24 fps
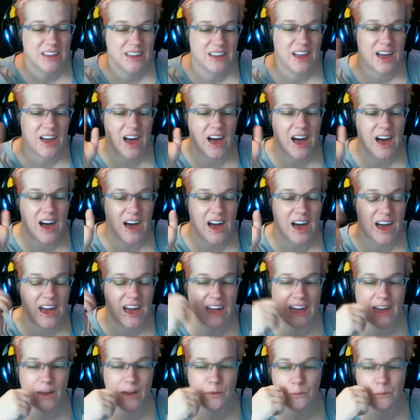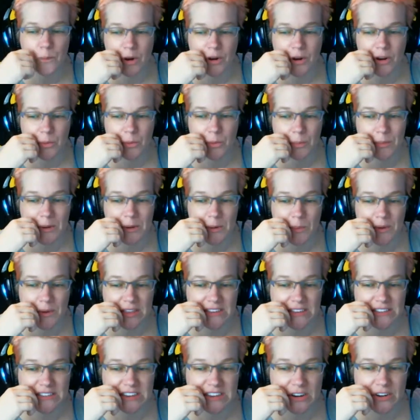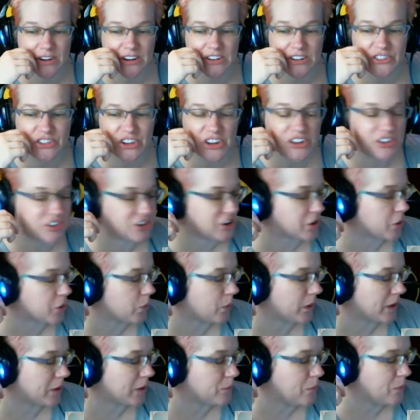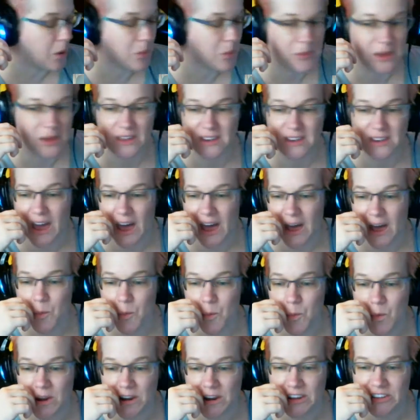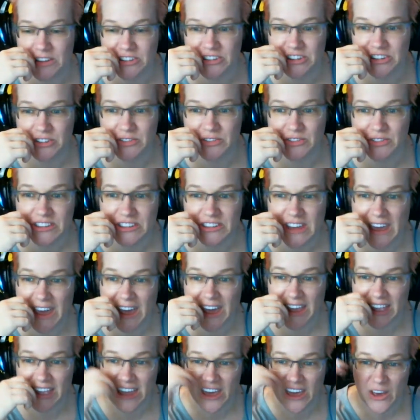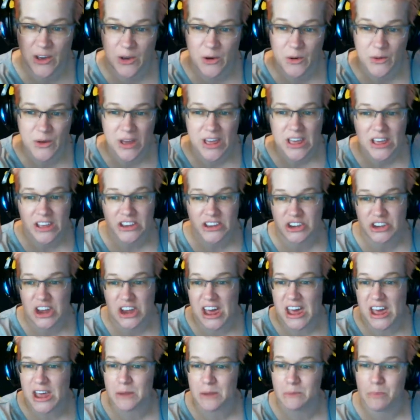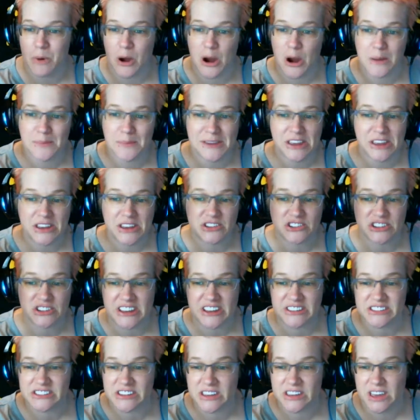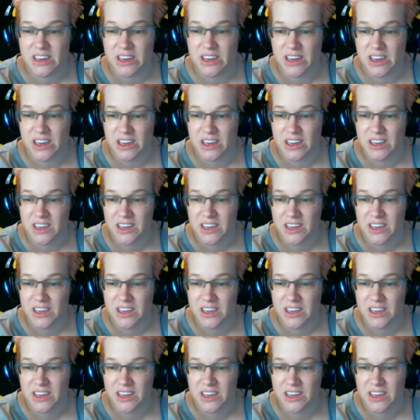Hi, Margaret will be with us here in just a quick moment. I wanted to say hello, Jen, Barbie, Jessica.